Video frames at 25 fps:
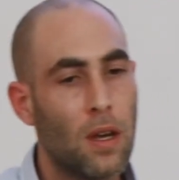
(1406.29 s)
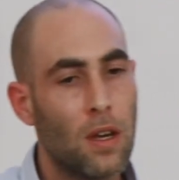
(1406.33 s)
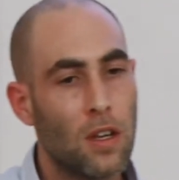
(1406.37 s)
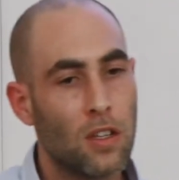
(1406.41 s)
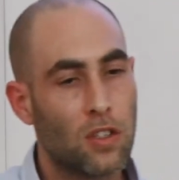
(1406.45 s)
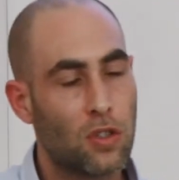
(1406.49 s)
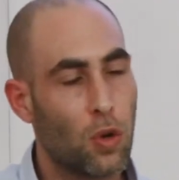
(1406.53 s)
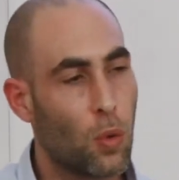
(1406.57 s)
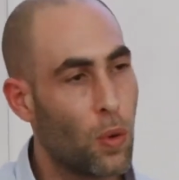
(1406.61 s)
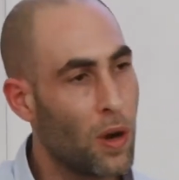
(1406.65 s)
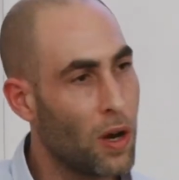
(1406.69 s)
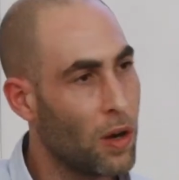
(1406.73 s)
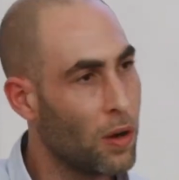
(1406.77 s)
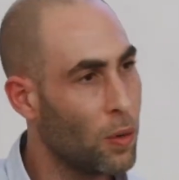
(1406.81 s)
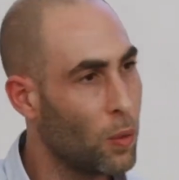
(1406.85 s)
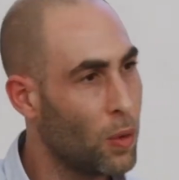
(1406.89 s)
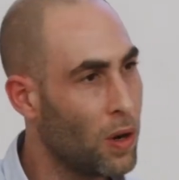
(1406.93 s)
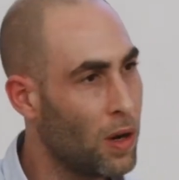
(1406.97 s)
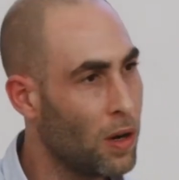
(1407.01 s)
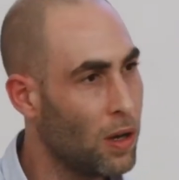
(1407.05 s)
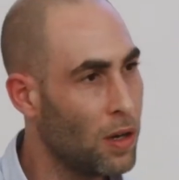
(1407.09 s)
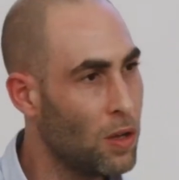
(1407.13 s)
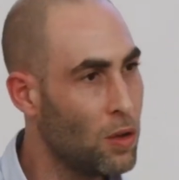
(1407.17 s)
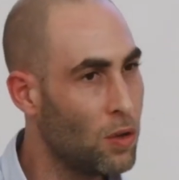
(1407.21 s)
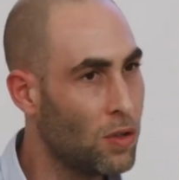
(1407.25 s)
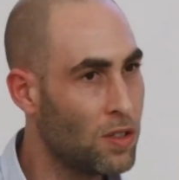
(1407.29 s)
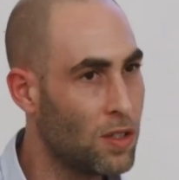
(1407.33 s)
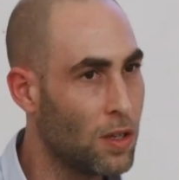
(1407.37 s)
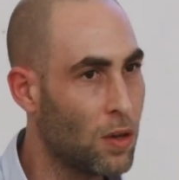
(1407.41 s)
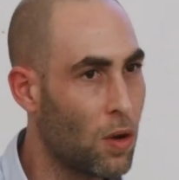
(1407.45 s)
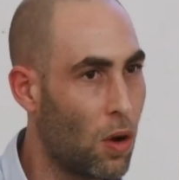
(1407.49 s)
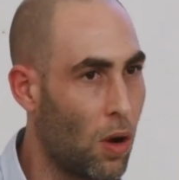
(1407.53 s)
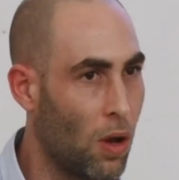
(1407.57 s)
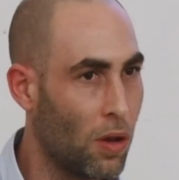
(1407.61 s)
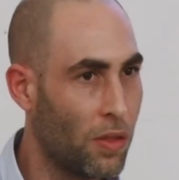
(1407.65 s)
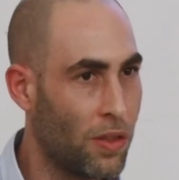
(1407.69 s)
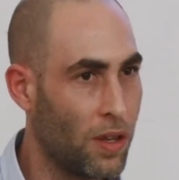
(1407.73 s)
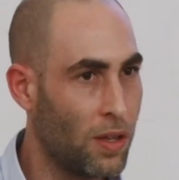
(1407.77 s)
So we're using
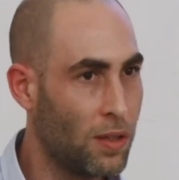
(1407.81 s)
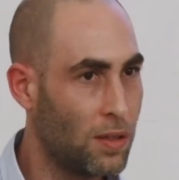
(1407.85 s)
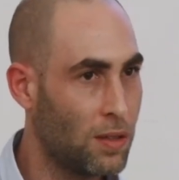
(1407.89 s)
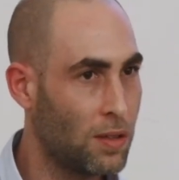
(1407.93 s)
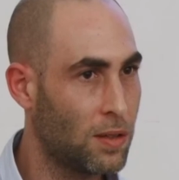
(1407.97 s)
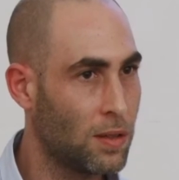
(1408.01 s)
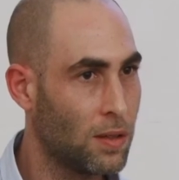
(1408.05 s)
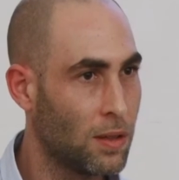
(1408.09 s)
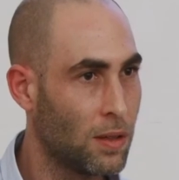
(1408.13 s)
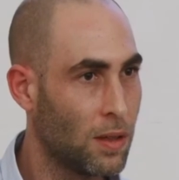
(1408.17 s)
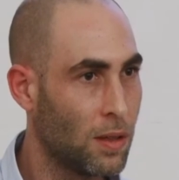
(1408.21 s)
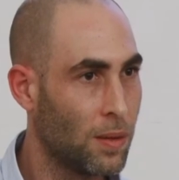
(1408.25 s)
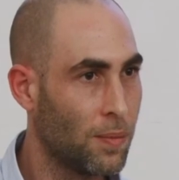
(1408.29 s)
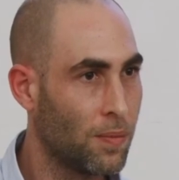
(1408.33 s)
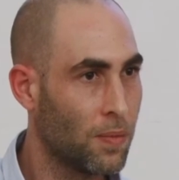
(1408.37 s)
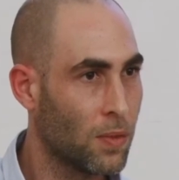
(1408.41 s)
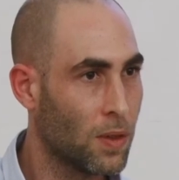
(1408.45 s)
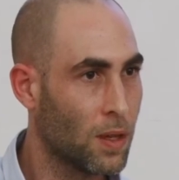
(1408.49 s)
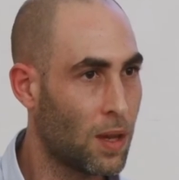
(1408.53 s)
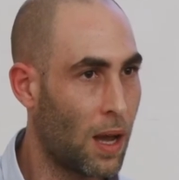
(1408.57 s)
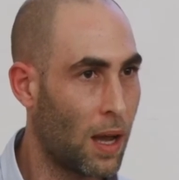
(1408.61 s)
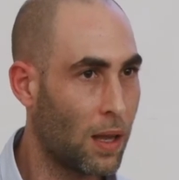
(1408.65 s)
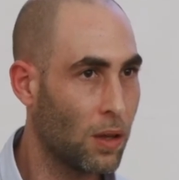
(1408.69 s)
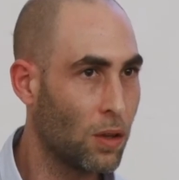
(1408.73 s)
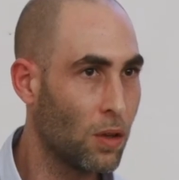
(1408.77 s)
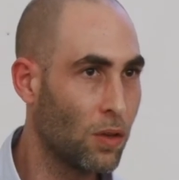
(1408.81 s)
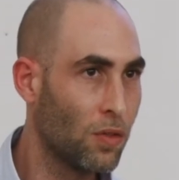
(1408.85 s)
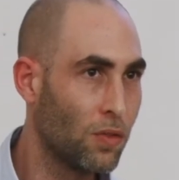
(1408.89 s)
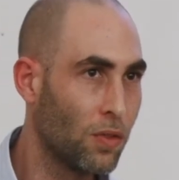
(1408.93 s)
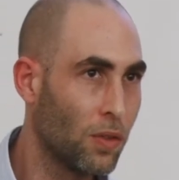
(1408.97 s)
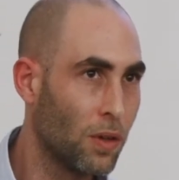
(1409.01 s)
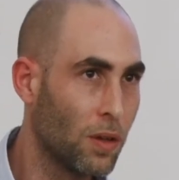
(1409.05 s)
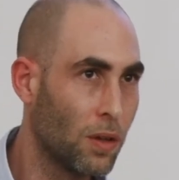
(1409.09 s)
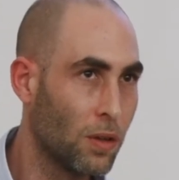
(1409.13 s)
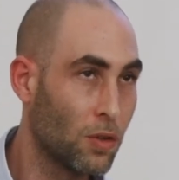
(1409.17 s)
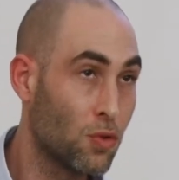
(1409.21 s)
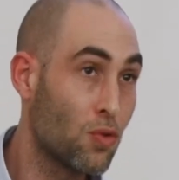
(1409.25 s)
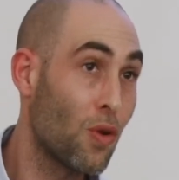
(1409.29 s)
all these trying
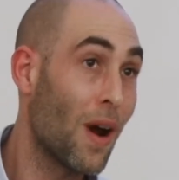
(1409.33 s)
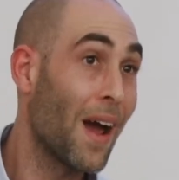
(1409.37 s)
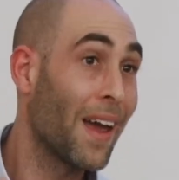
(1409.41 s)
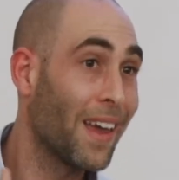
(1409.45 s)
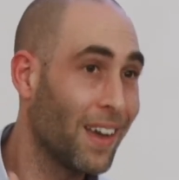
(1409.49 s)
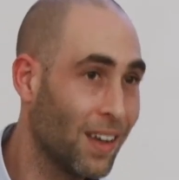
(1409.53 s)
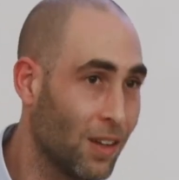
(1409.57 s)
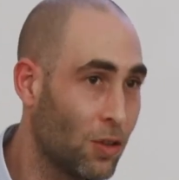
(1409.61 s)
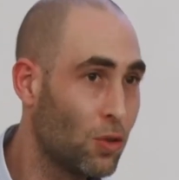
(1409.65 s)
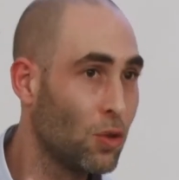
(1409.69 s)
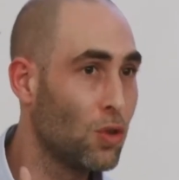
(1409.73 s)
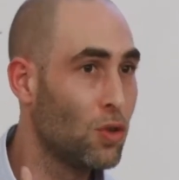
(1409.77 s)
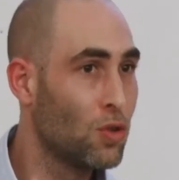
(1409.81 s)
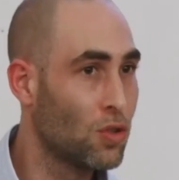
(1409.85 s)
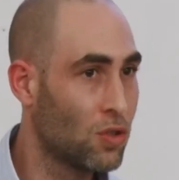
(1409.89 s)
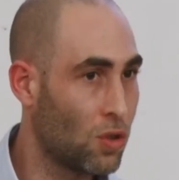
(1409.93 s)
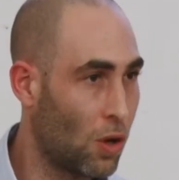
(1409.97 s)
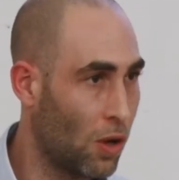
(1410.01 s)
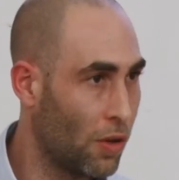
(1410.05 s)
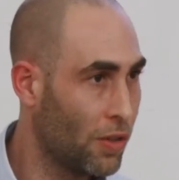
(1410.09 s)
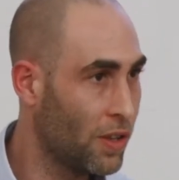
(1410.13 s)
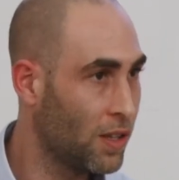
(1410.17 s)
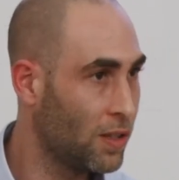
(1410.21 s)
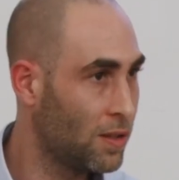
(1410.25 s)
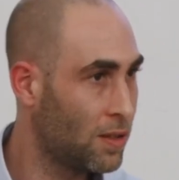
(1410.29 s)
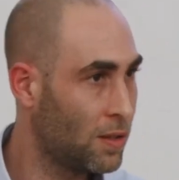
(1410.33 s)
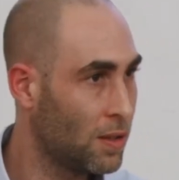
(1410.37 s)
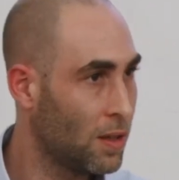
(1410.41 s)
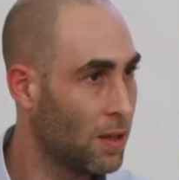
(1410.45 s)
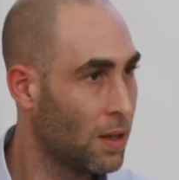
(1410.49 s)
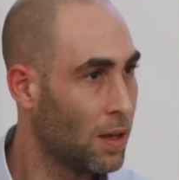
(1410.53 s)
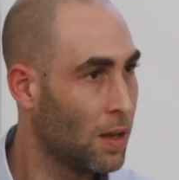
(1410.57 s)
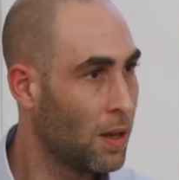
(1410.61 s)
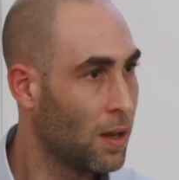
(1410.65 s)
to use all these